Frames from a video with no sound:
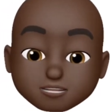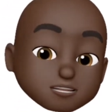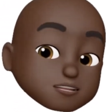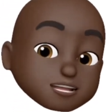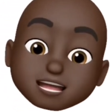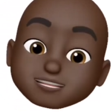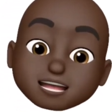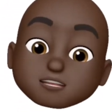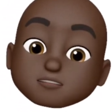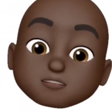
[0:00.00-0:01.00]
You know, guys,
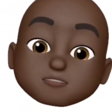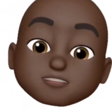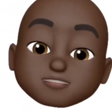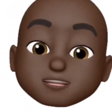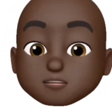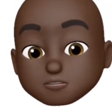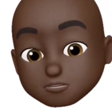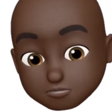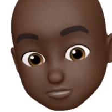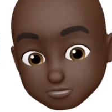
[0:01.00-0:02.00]
I don't know if this thing gonna
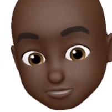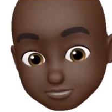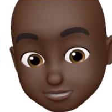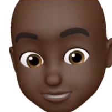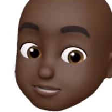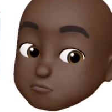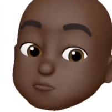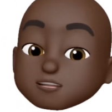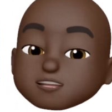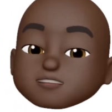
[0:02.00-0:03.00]
start, and I
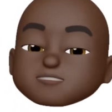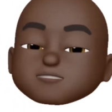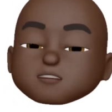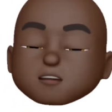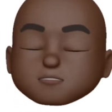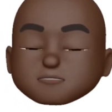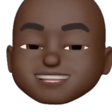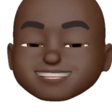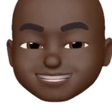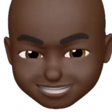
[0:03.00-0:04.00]
really do hope
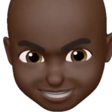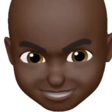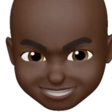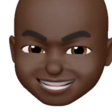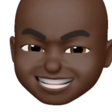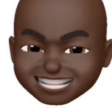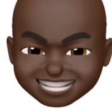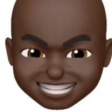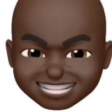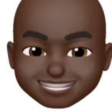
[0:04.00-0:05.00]
it does. I
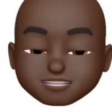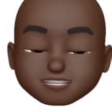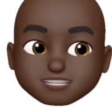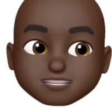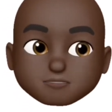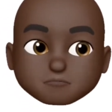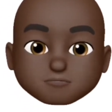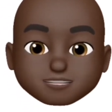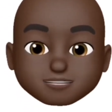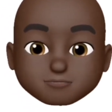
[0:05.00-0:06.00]
need it to start,
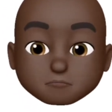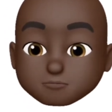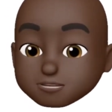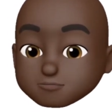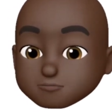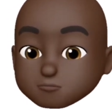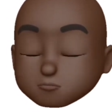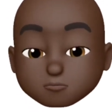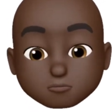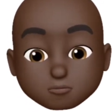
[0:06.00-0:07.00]
but
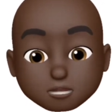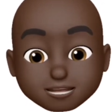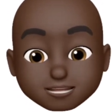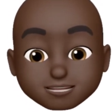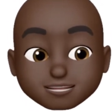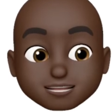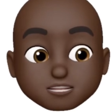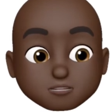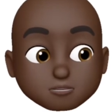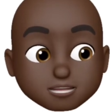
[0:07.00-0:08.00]
we're gonna go ahead
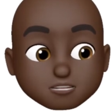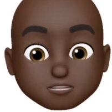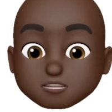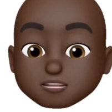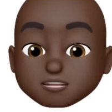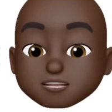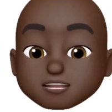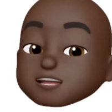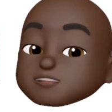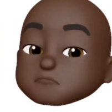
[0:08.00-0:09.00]
and try and start
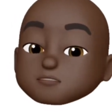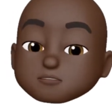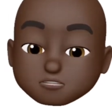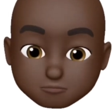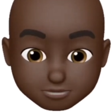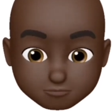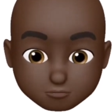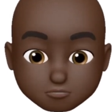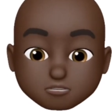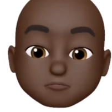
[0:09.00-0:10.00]
it. It's been on this battery
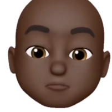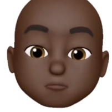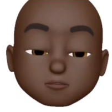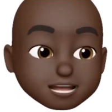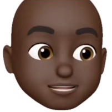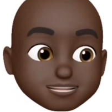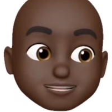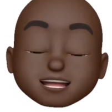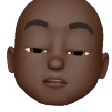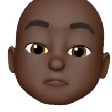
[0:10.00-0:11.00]
charger for a while.
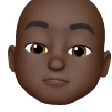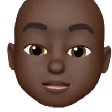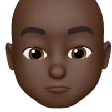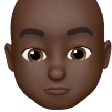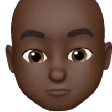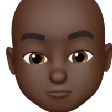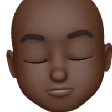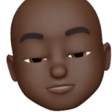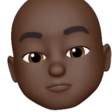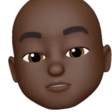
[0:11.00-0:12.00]
It's not on battery boost
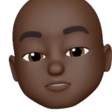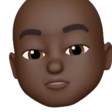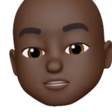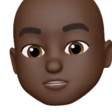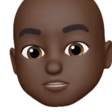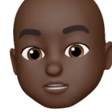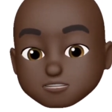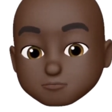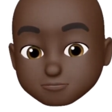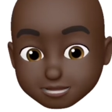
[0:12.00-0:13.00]
because I was just trying to
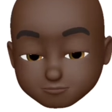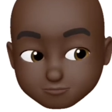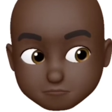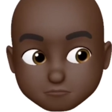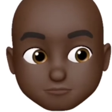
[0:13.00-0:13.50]
charge the battery.